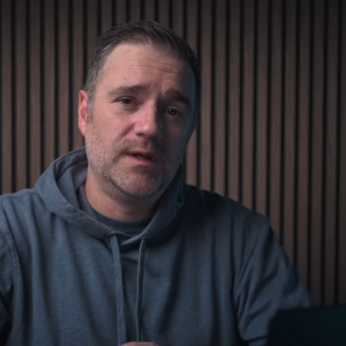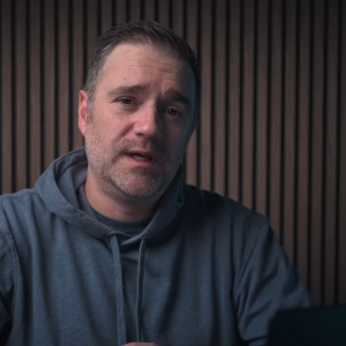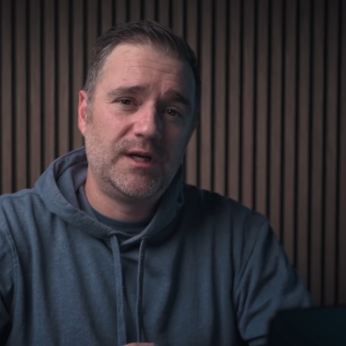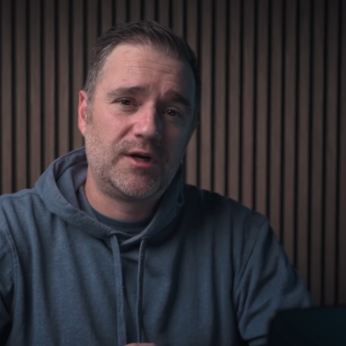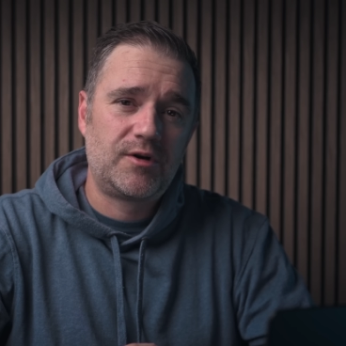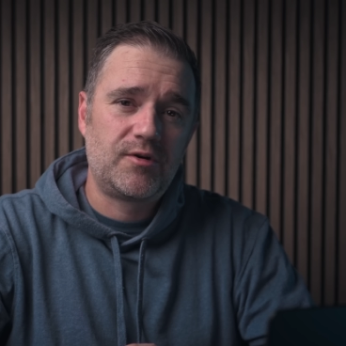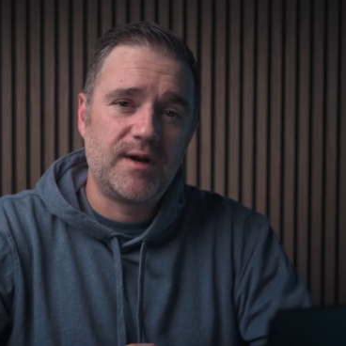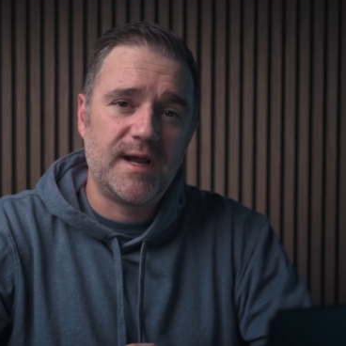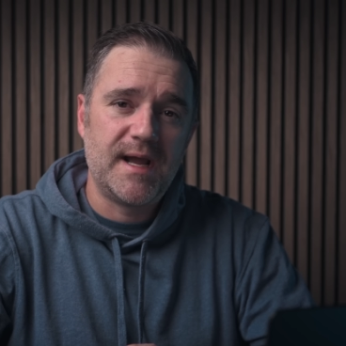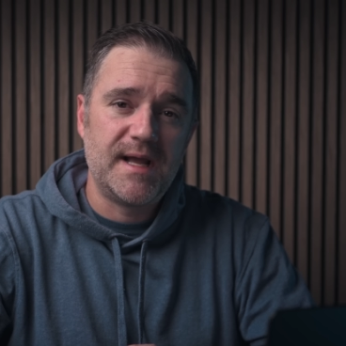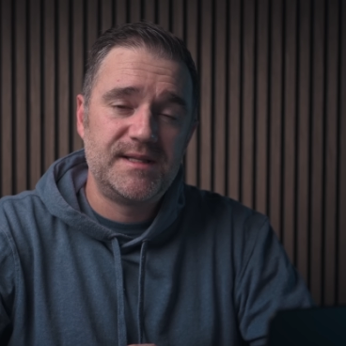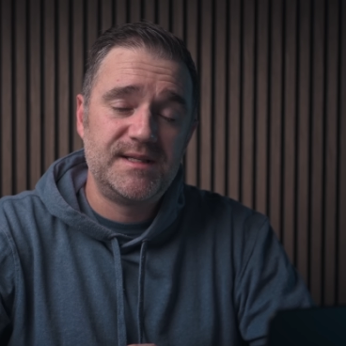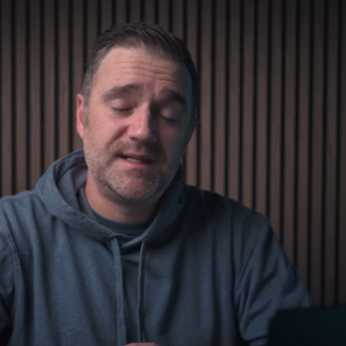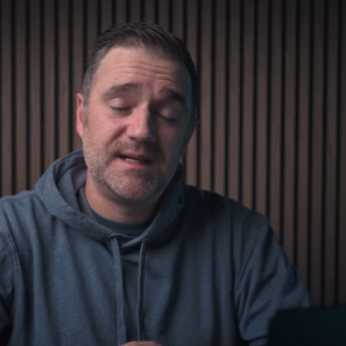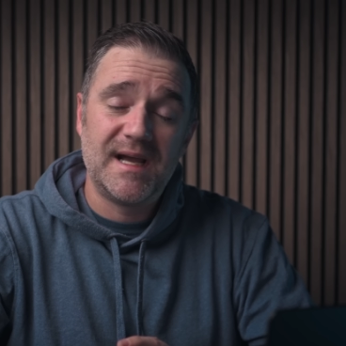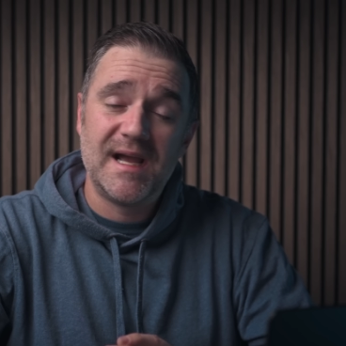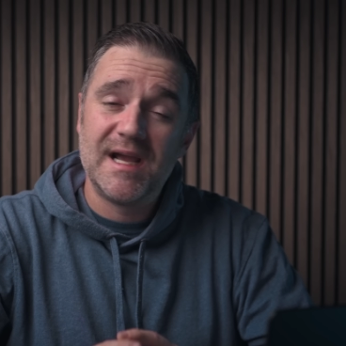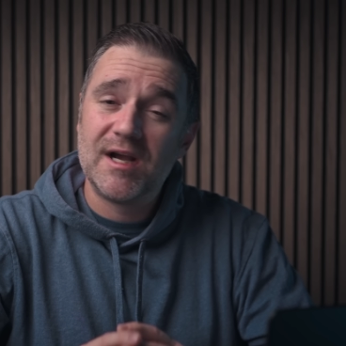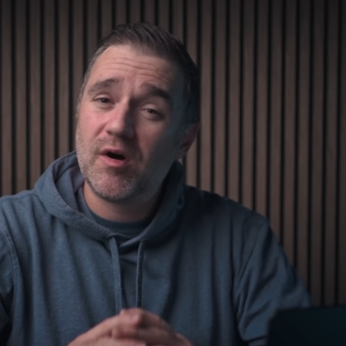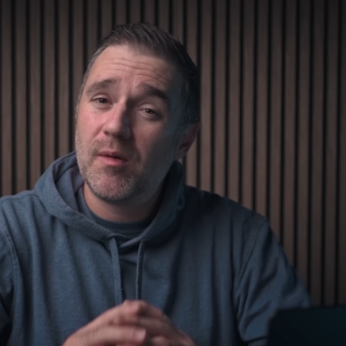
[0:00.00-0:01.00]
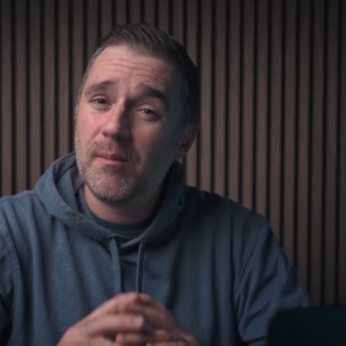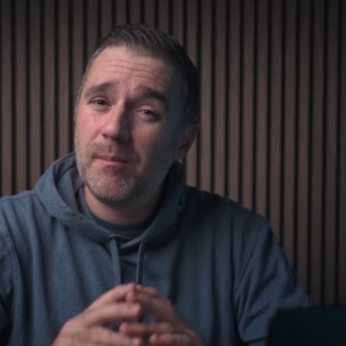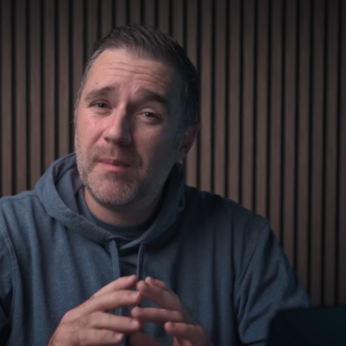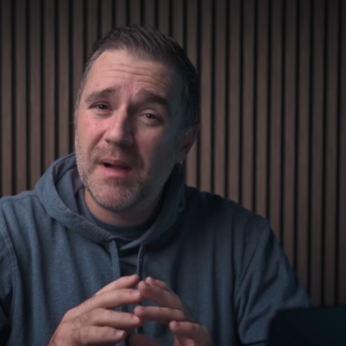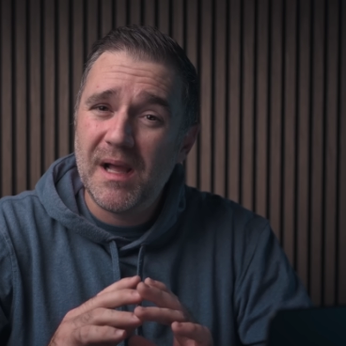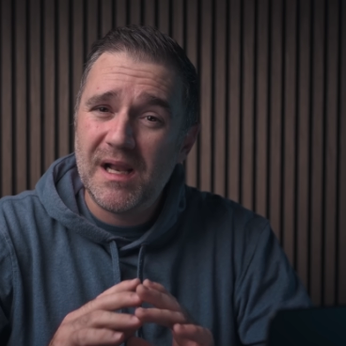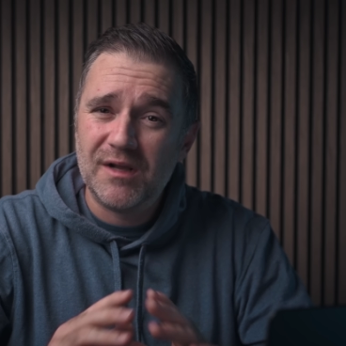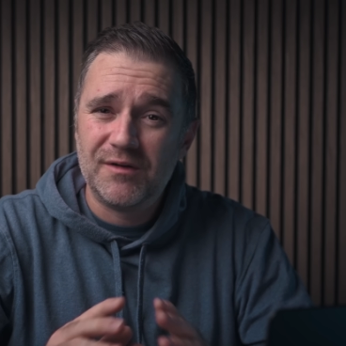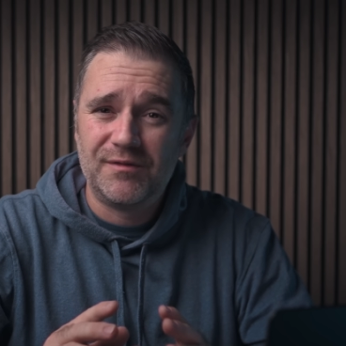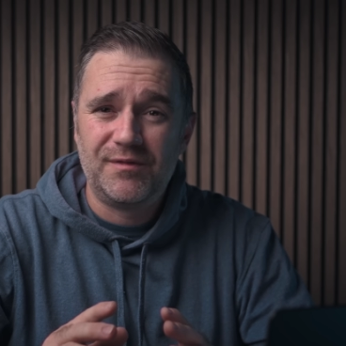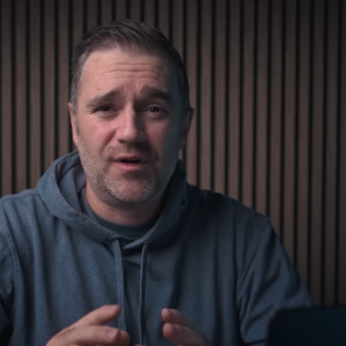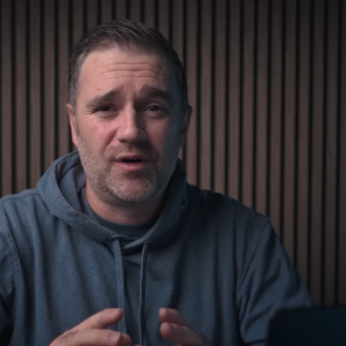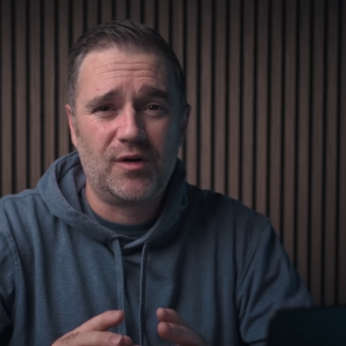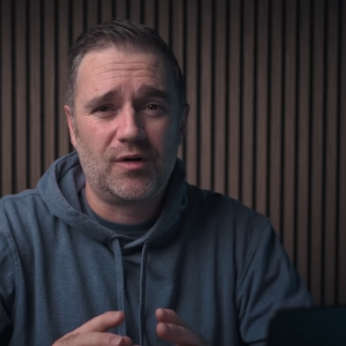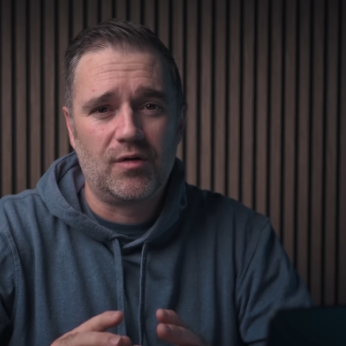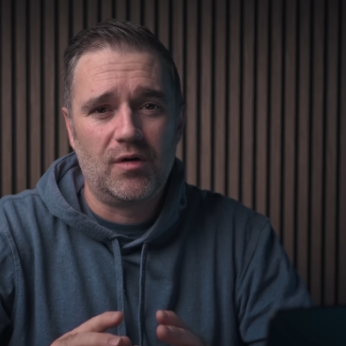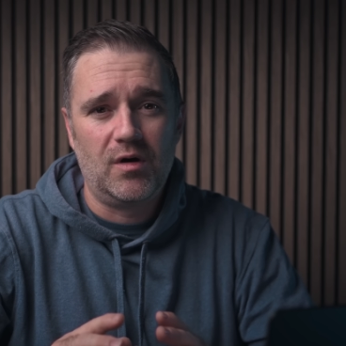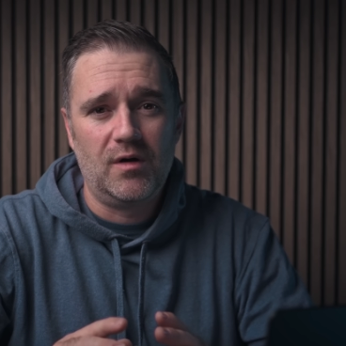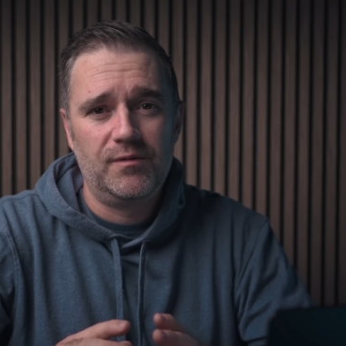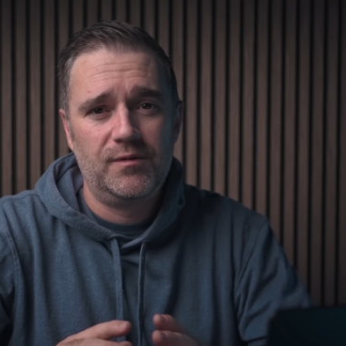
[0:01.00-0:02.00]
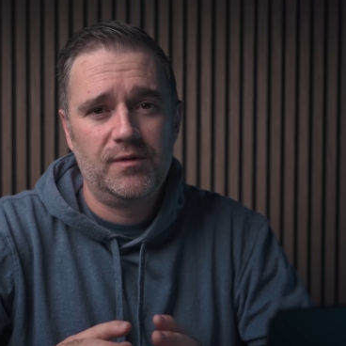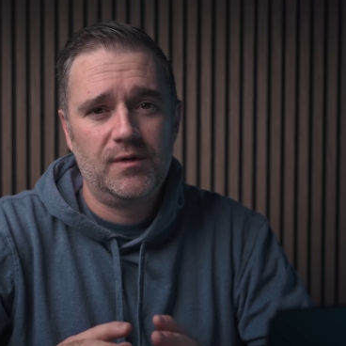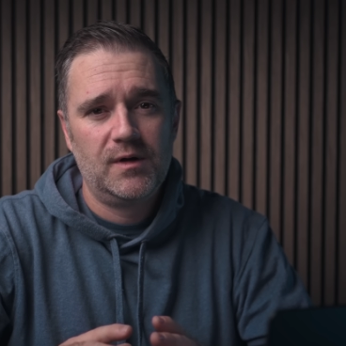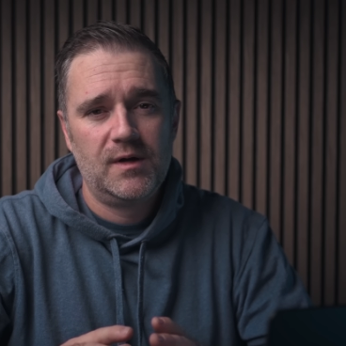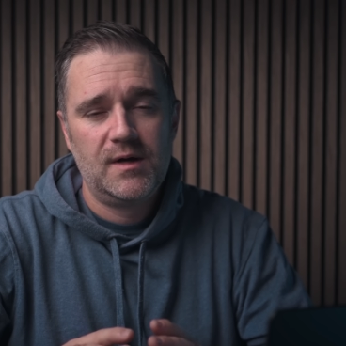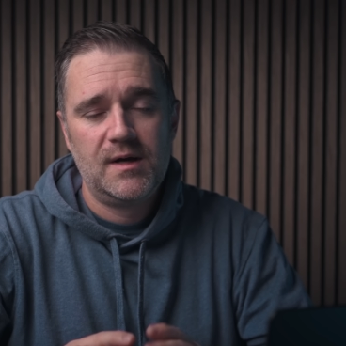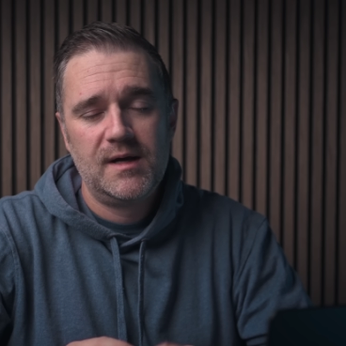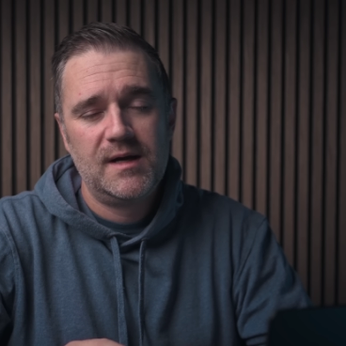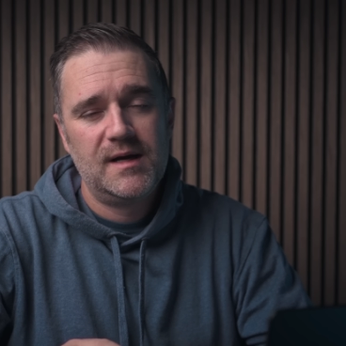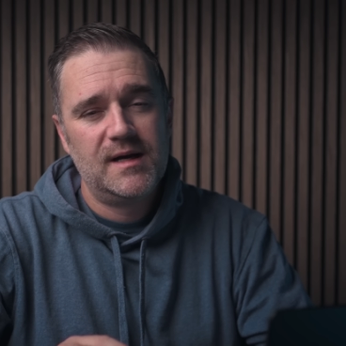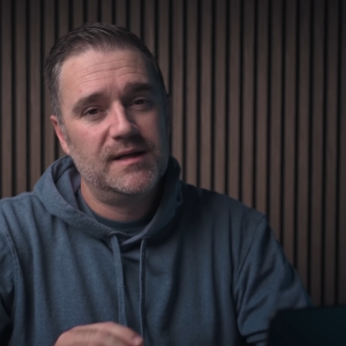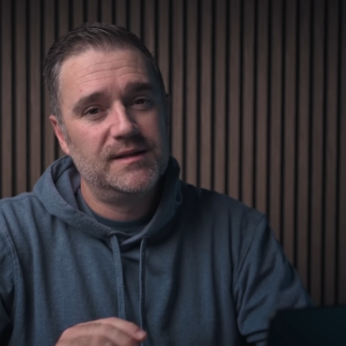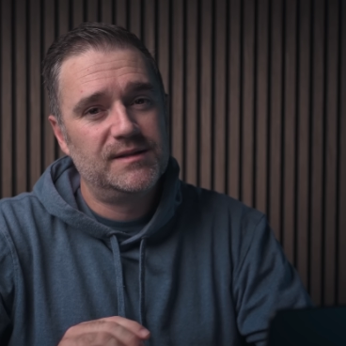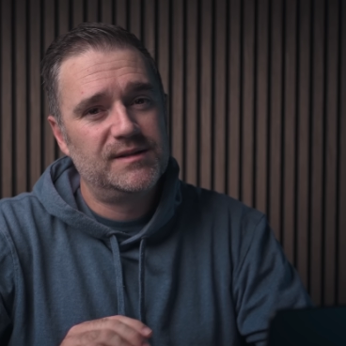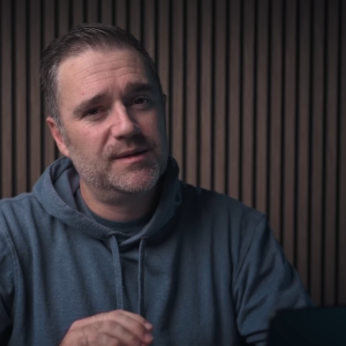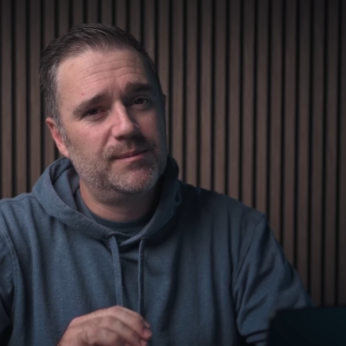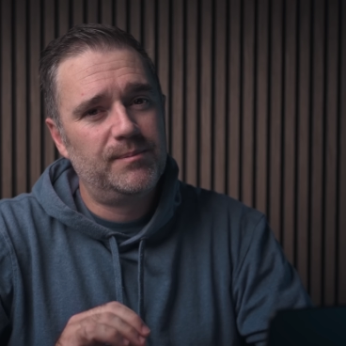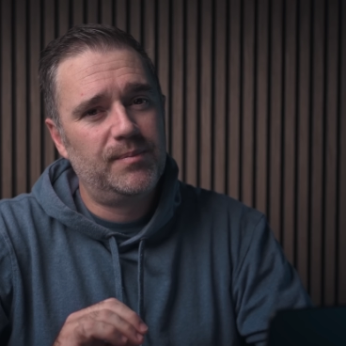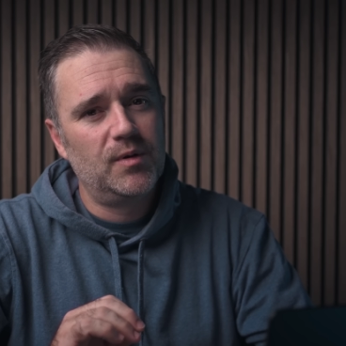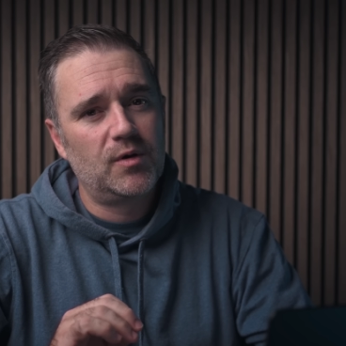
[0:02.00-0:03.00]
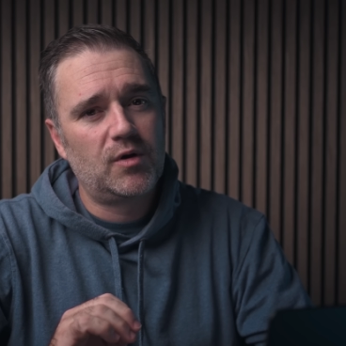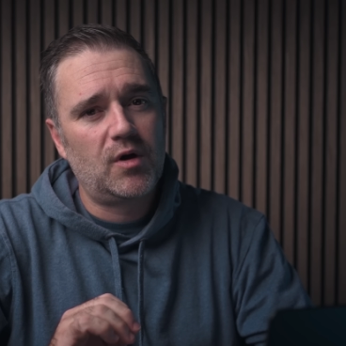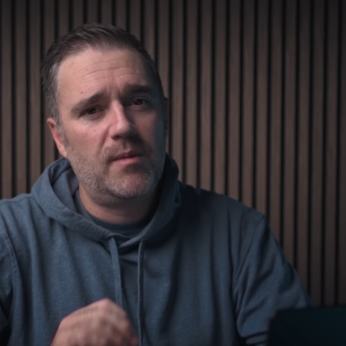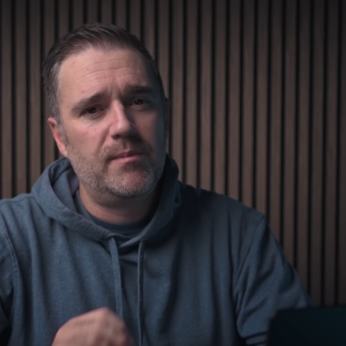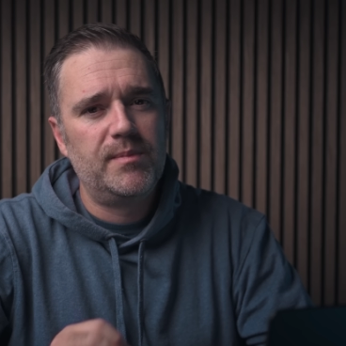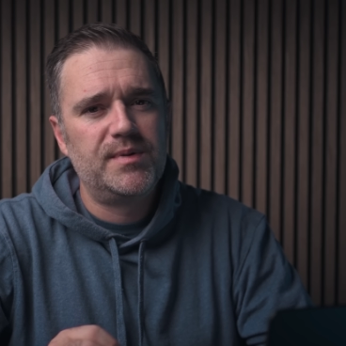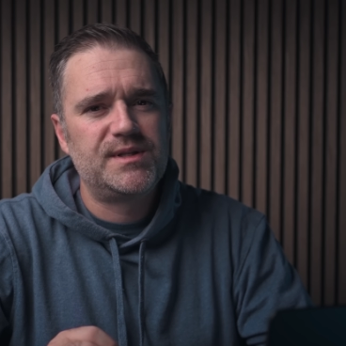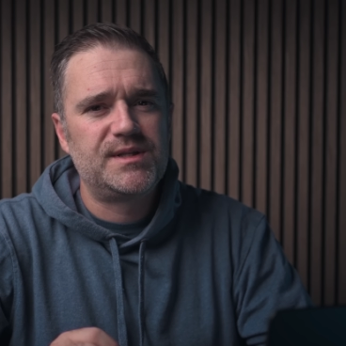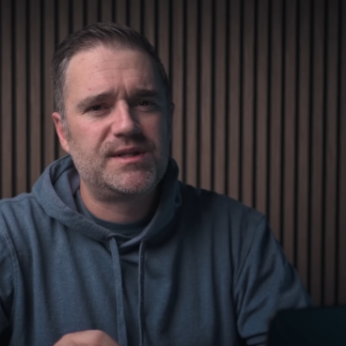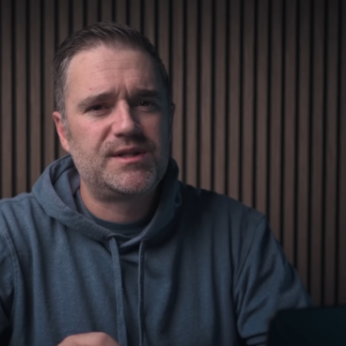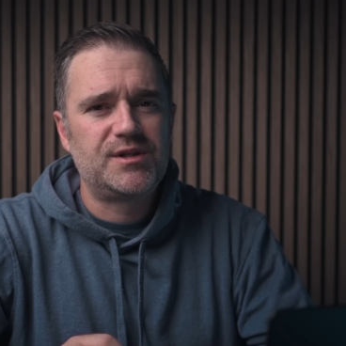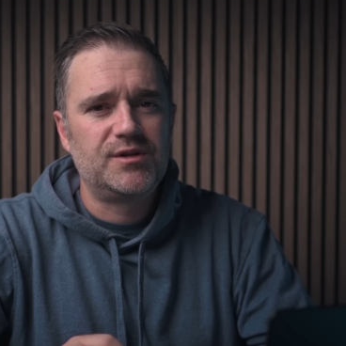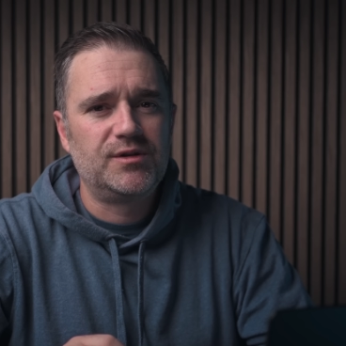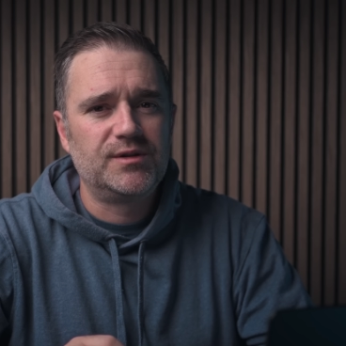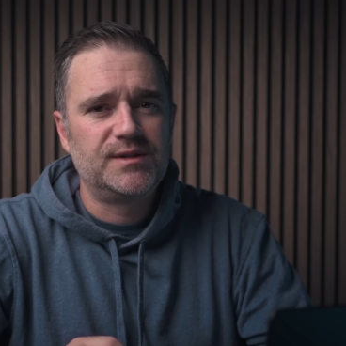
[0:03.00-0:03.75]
in creating a compelling photograph. A simple compositional